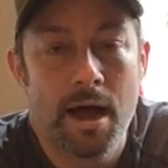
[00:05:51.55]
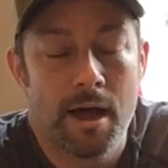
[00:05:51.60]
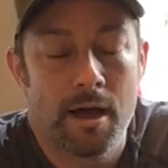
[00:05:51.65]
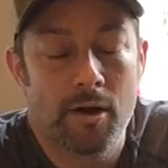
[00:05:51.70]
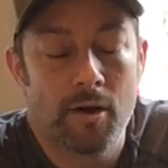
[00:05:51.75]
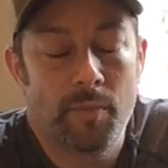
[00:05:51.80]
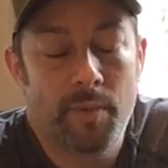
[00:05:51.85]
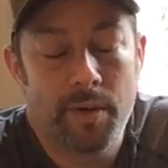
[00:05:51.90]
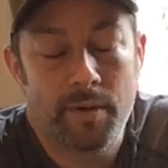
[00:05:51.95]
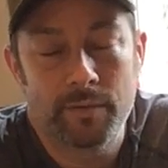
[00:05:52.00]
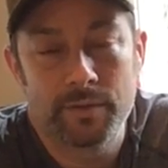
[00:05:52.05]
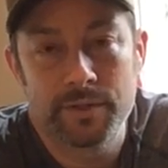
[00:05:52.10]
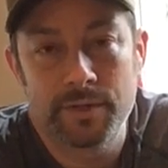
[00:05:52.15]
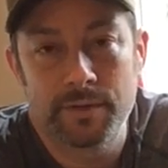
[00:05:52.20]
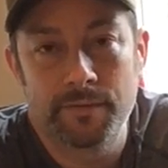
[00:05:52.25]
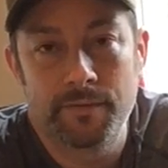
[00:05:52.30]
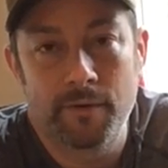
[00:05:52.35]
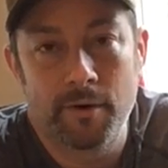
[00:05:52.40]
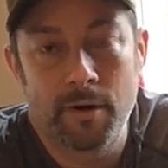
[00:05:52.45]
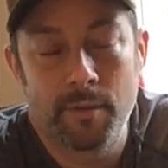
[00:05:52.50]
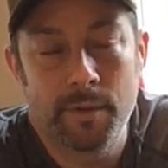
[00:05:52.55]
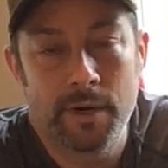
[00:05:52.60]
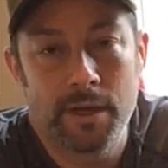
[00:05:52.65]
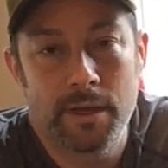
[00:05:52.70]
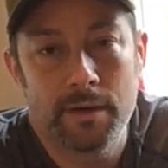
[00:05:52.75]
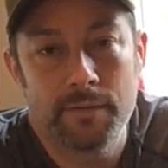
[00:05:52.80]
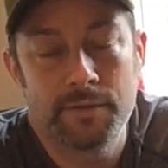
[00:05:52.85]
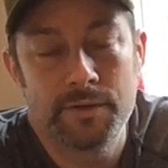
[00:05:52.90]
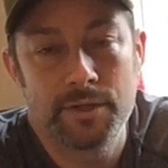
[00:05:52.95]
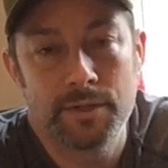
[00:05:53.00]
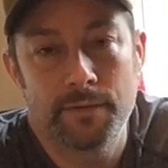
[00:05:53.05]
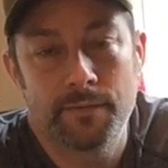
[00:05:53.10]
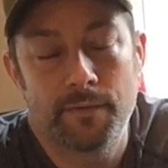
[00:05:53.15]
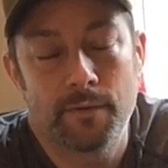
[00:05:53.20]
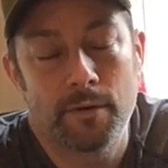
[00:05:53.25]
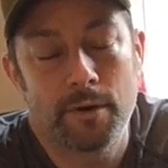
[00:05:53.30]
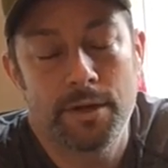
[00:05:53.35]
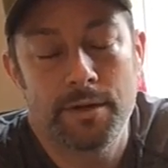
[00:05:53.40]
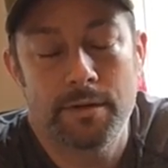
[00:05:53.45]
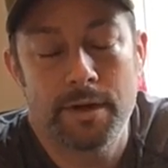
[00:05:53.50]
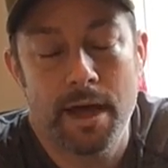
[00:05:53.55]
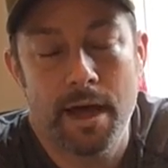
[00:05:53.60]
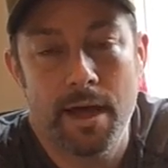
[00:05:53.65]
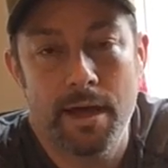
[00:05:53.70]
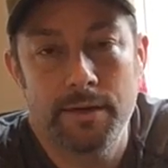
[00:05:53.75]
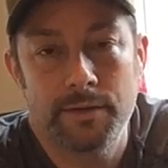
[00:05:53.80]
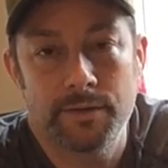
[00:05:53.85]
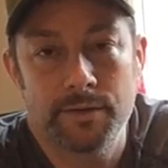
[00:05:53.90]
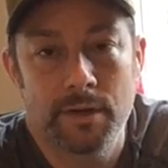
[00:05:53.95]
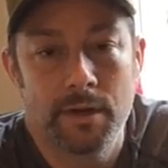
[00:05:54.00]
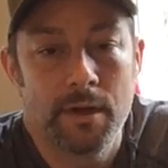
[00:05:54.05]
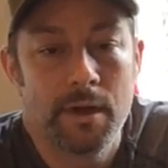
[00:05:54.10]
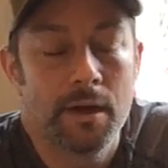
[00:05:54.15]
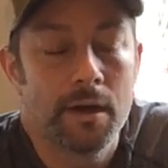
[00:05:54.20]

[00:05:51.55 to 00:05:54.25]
I hope it was informative for you guys.